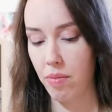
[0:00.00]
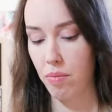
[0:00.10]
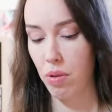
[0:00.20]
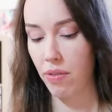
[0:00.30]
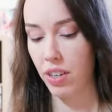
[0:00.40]

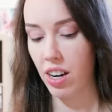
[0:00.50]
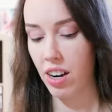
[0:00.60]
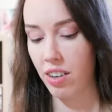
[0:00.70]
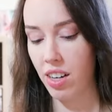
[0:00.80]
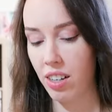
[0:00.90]

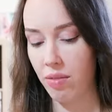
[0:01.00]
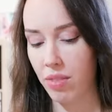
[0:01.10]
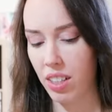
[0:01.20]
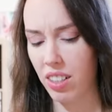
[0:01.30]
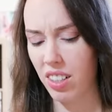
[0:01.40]
Braviary? I
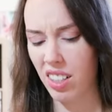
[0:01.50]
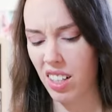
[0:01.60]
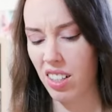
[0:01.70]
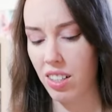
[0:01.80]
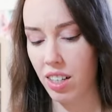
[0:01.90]
think that's how
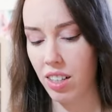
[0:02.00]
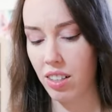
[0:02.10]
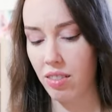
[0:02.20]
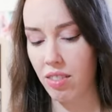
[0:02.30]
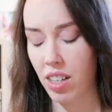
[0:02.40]
you say
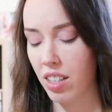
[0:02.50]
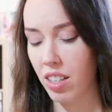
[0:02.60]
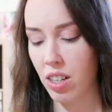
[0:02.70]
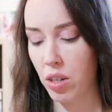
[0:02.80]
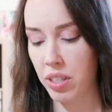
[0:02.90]
it. I
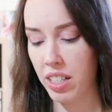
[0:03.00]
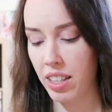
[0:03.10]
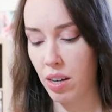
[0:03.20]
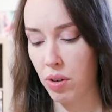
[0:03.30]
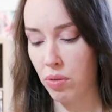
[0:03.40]
think I always get
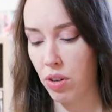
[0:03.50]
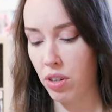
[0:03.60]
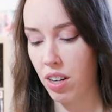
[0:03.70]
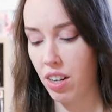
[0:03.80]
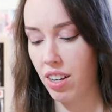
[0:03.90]
that one
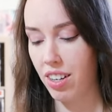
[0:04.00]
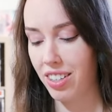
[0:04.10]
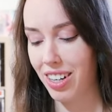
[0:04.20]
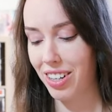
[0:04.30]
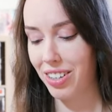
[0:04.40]
wrong.
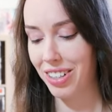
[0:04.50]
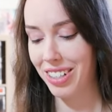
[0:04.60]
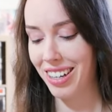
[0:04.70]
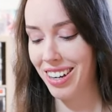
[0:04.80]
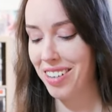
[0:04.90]

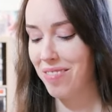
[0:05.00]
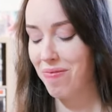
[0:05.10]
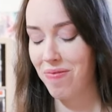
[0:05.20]
Teddiursa.